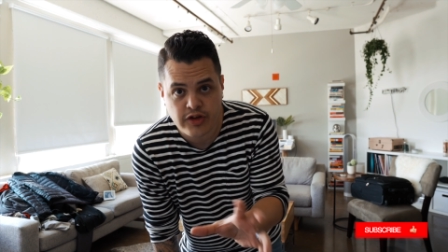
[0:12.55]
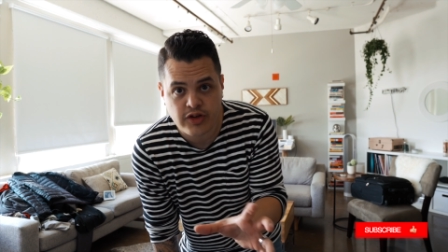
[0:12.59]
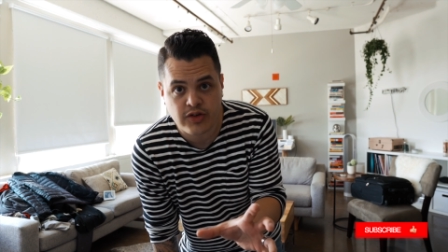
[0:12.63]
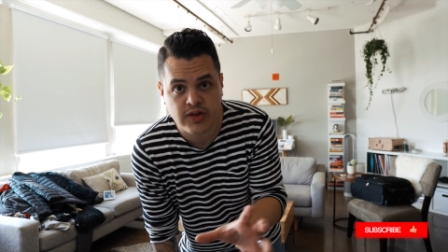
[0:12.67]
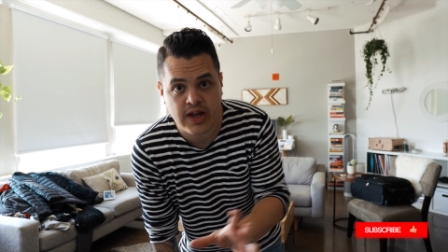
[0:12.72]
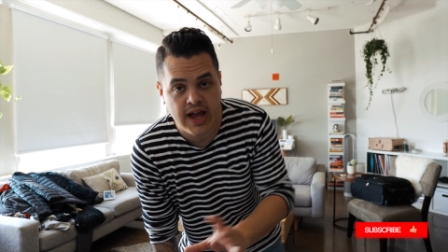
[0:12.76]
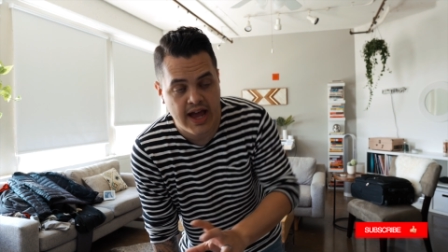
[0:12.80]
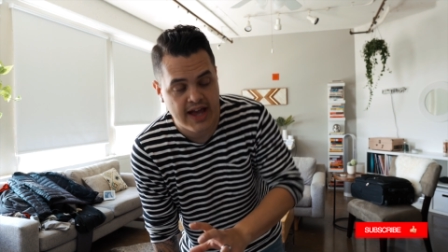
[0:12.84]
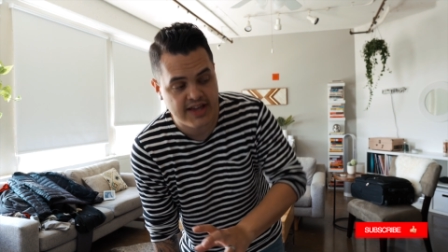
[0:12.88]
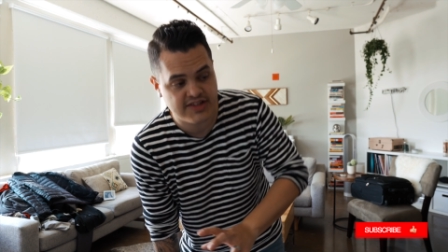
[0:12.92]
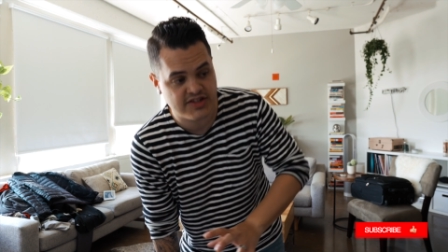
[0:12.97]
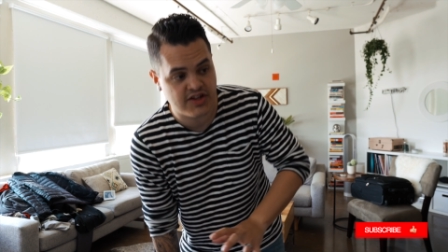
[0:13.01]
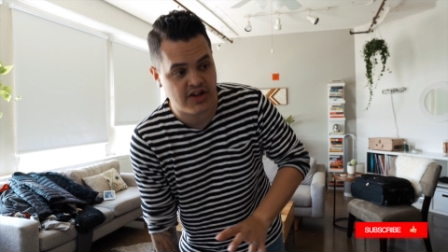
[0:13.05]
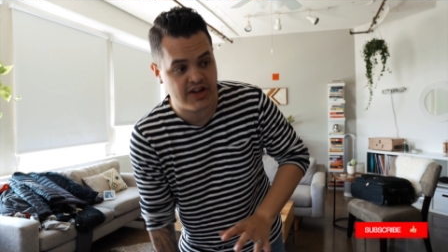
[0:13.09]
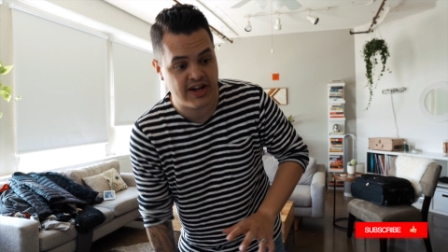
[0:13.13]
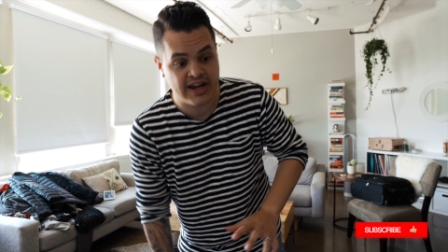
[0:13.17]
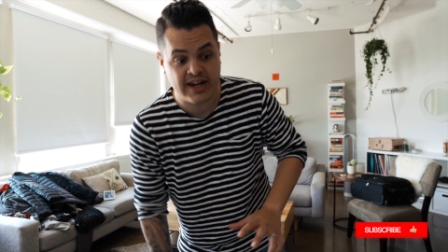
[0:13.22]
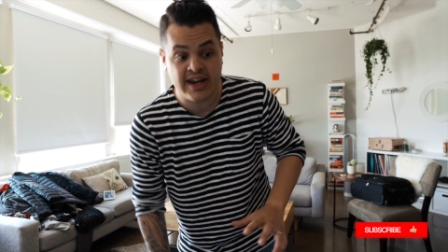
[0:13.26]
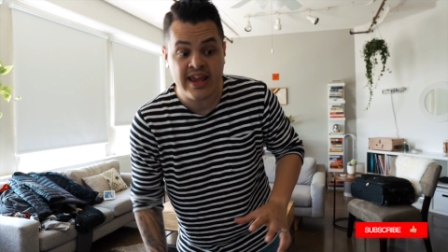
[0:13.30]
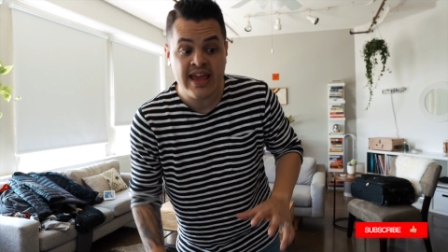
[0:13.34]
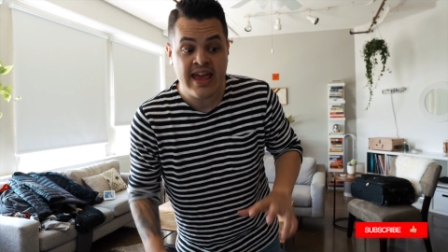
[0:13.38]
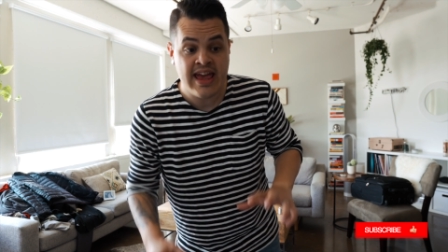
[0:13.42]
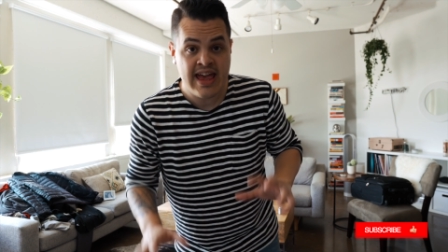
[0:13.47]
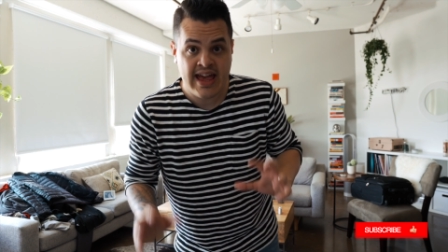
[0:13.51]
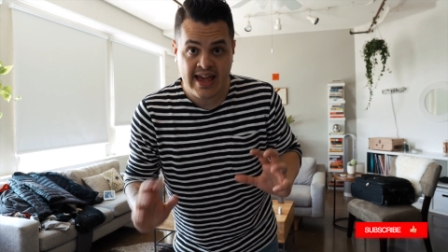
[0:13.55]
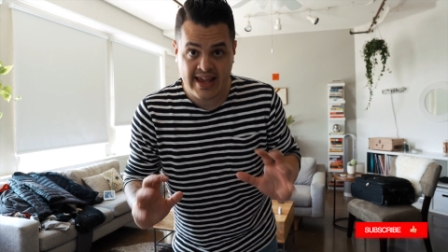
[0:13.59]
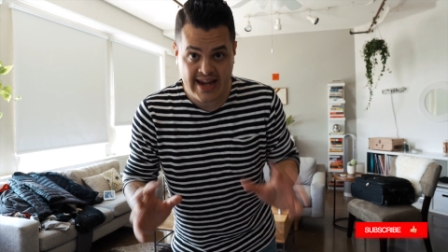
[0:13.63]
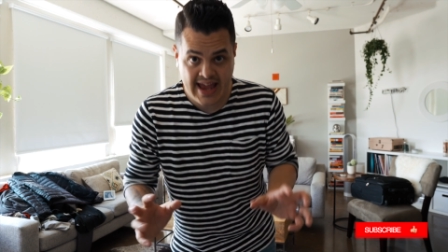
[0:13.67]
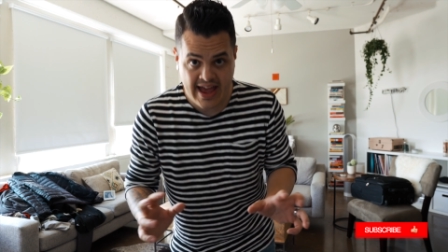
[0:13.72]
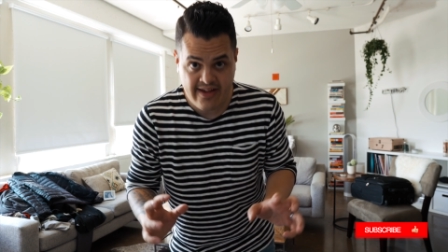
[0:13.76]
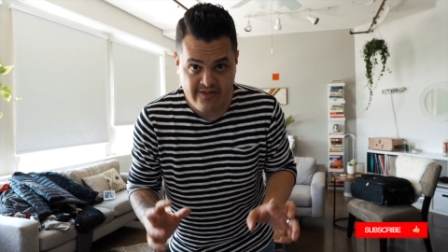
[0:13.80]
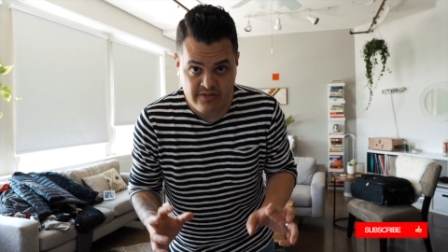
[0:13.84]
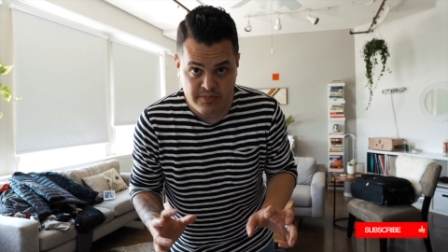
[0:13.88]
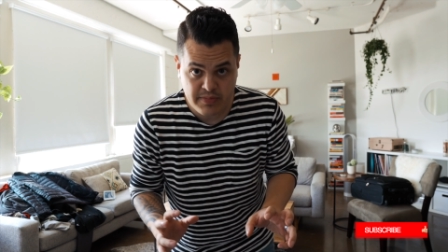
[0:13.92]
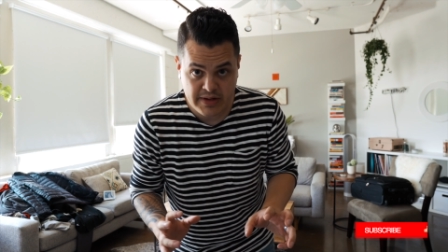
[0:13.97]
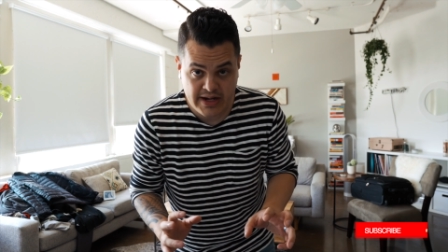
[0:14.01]
you guys on it and
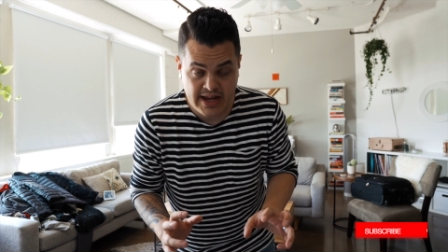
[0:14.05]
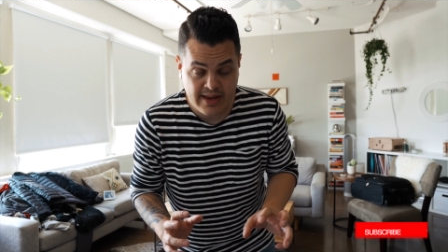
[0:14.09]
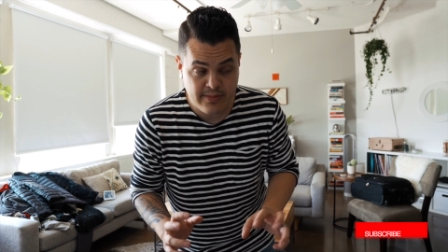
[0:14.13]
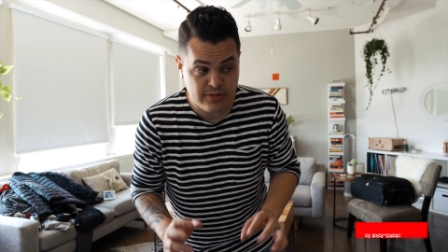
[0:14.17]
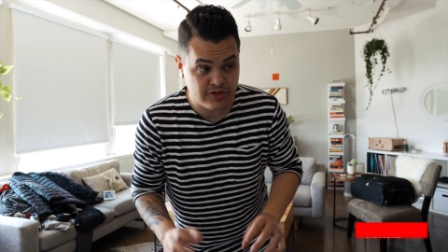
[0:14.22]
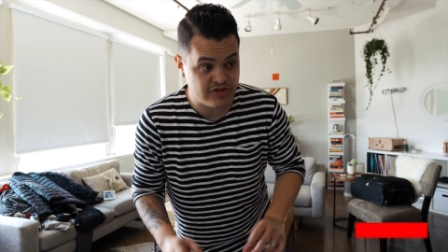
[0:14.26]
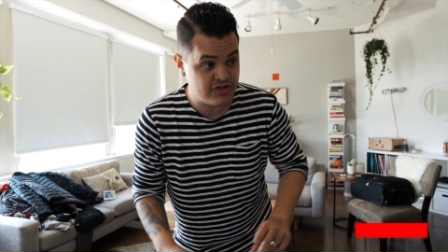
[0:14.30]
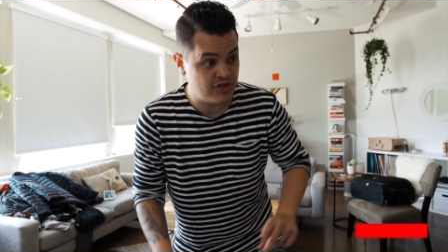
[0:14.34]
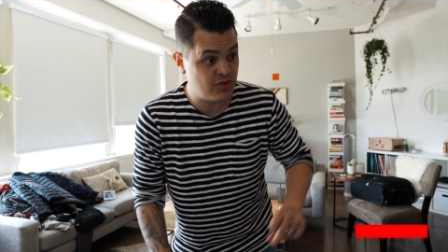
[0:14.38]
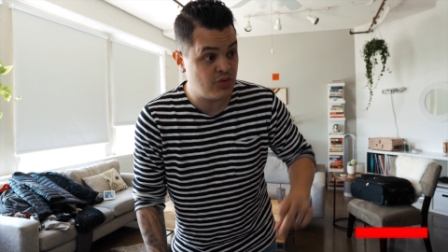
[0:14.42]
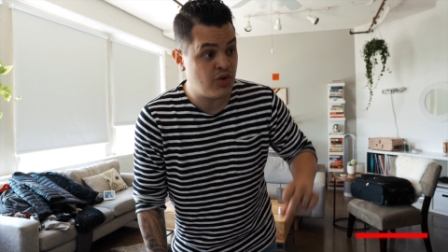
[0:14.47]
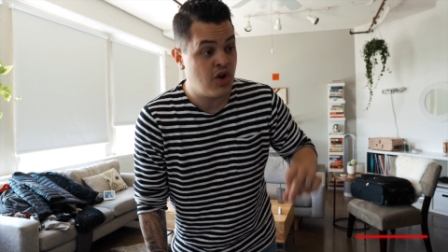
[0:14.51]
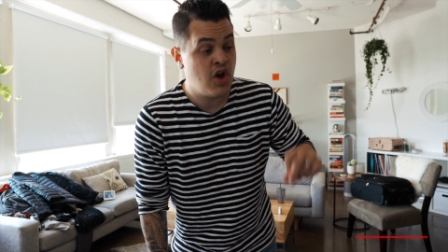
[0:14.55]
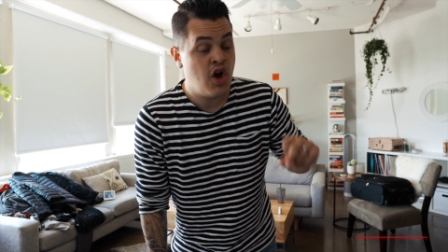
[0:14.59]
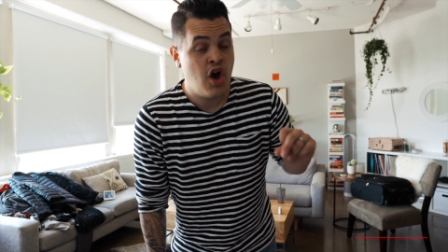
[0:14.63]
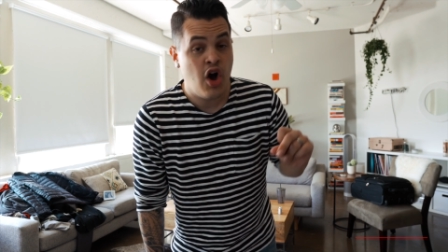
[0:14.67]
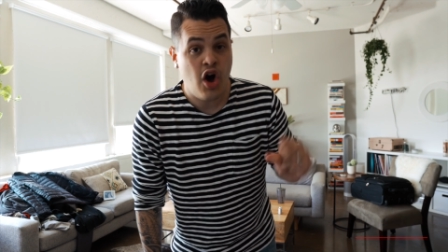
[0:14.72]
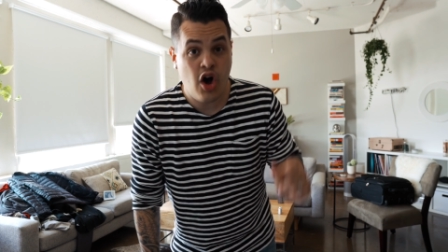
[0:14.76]
haven't been able to.